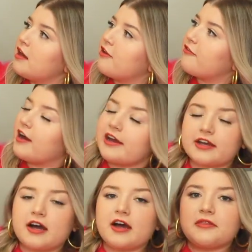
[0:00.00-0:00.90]
if I
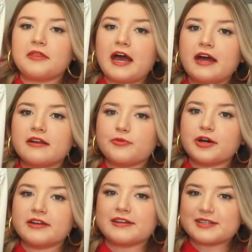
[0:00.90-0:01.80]
got that
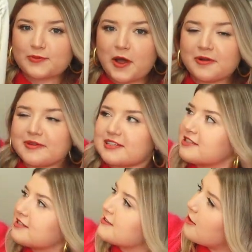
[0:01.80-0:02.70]
one as well. It's
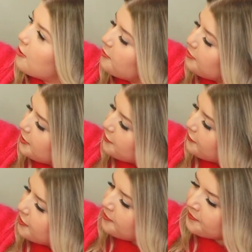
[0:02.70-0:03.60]
just so
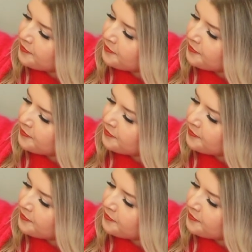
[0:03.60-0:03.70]
beautiful.